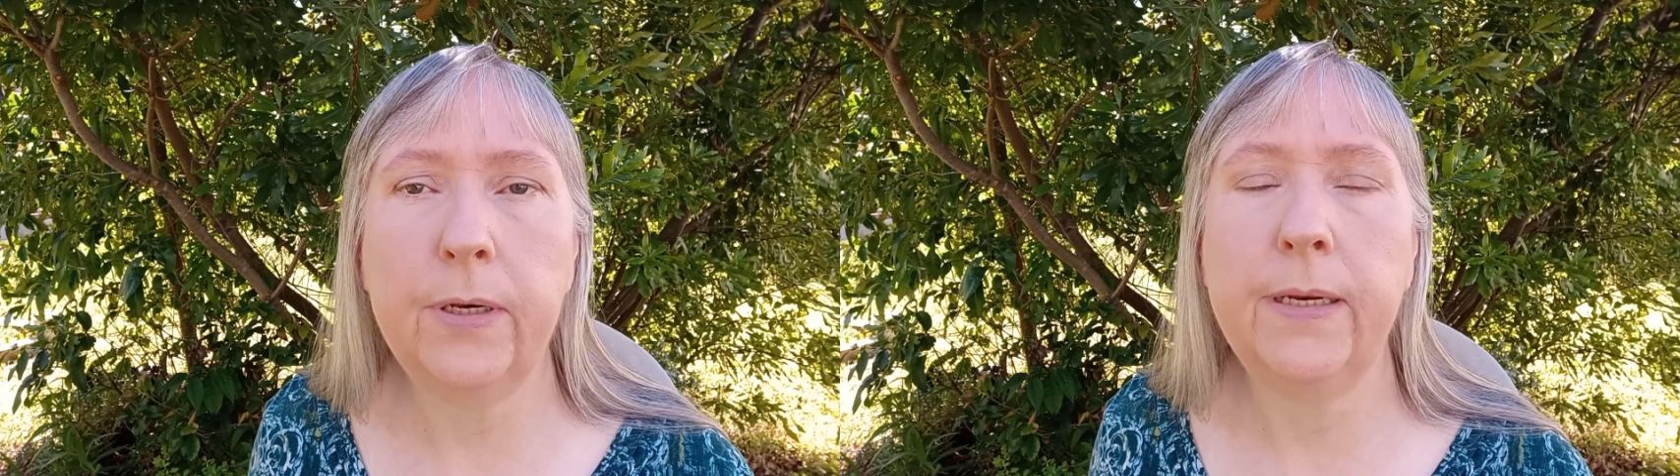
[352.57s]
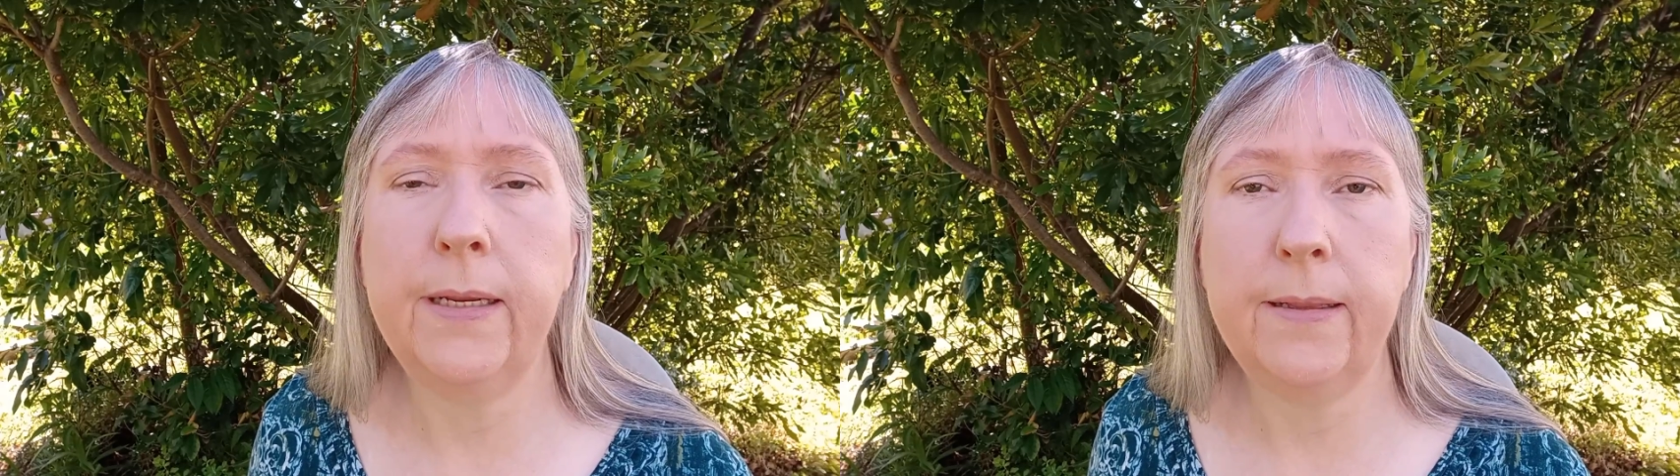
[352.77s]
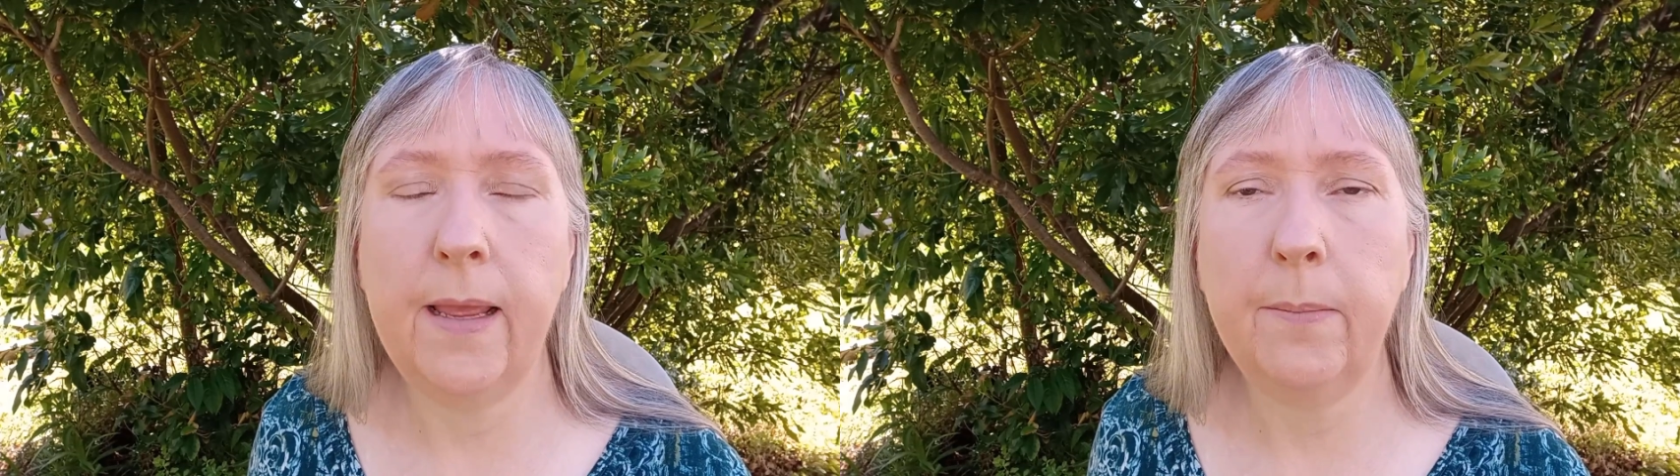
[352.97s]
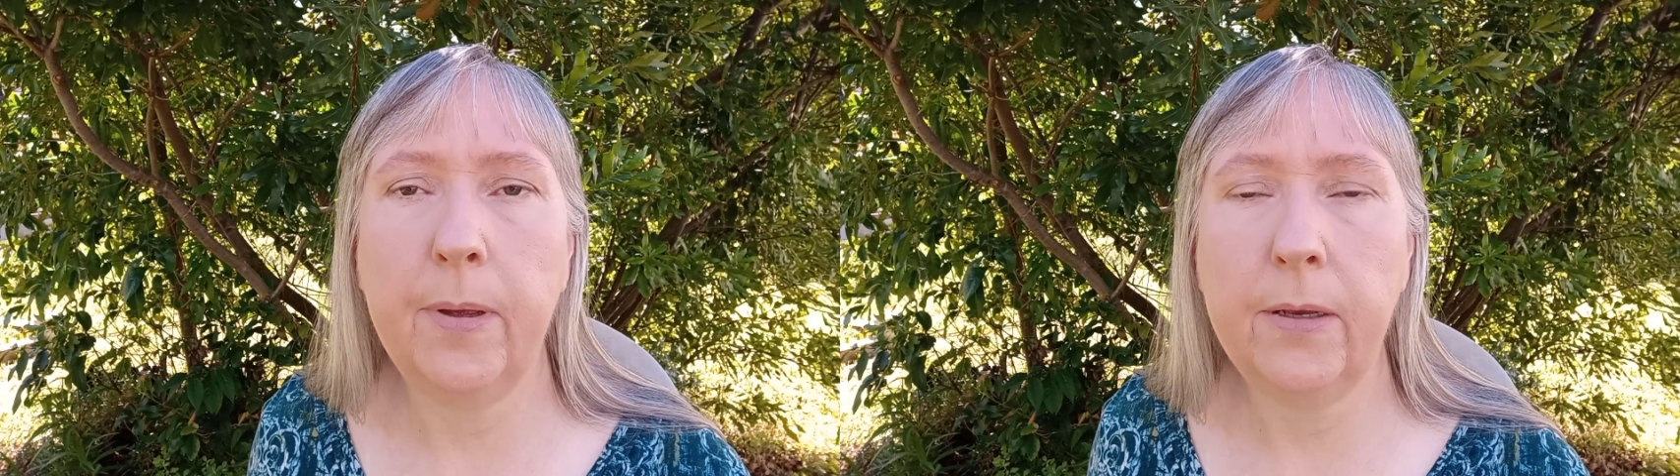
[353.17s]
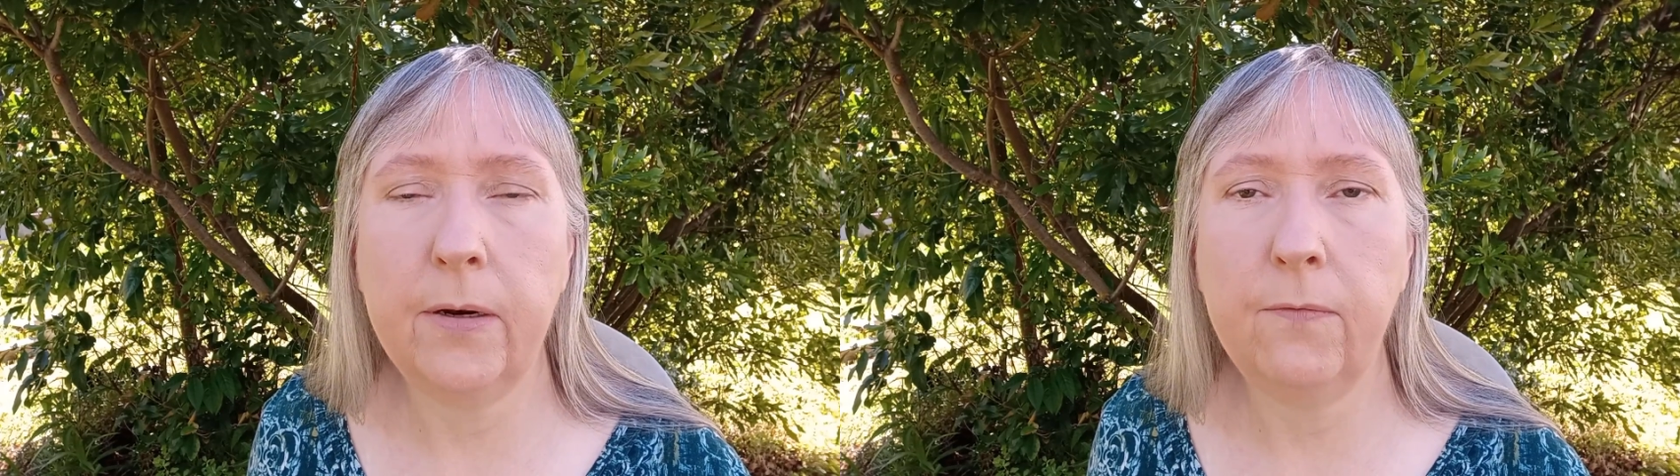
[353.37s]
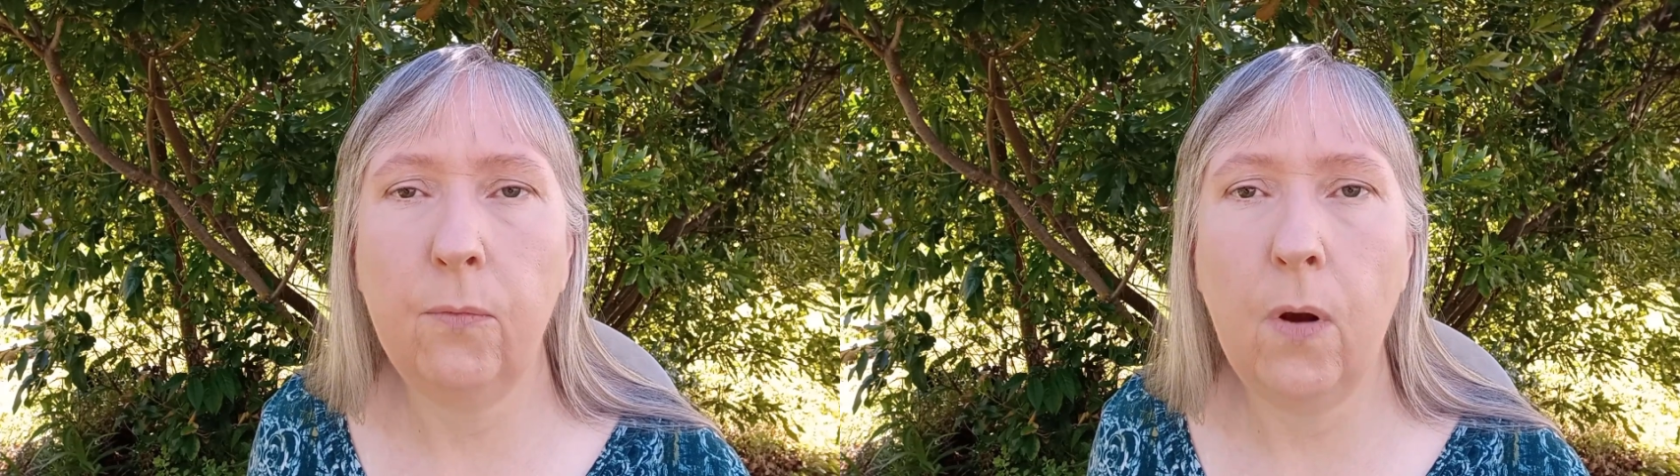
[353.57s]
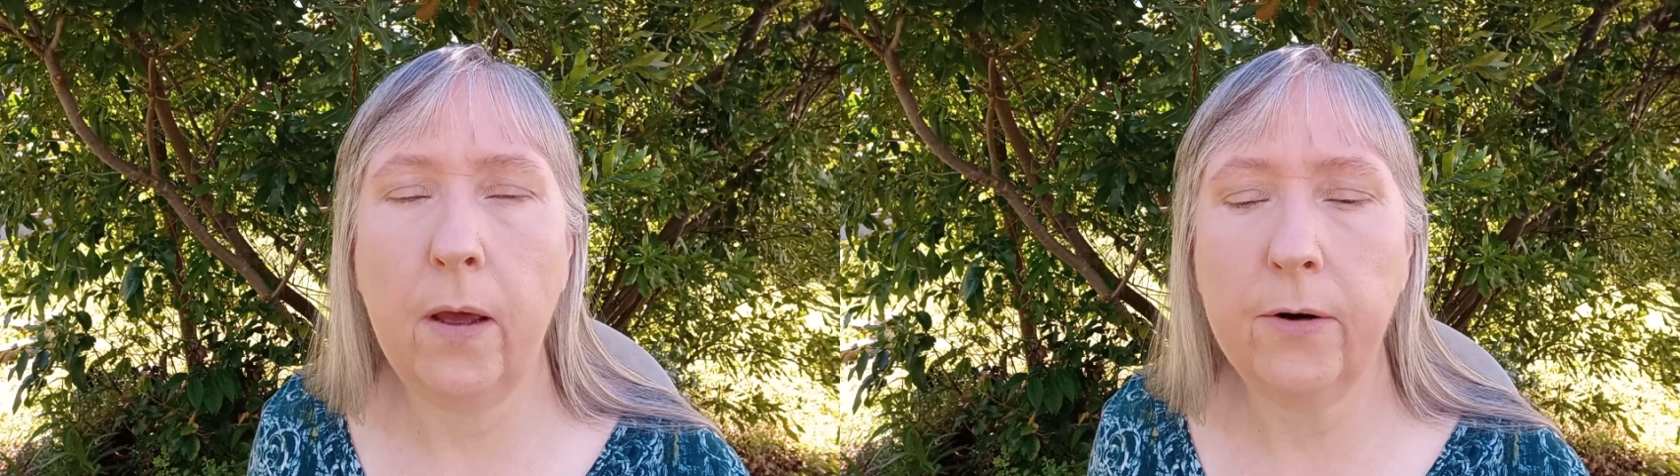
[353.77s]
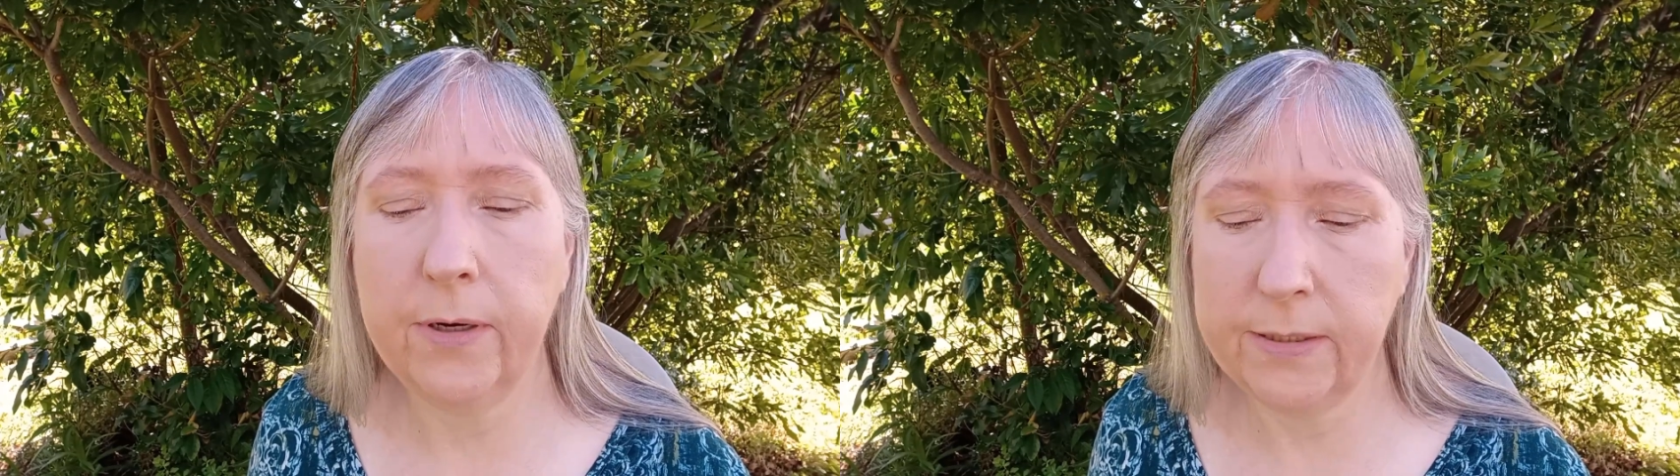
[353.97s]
it in that bucket of water,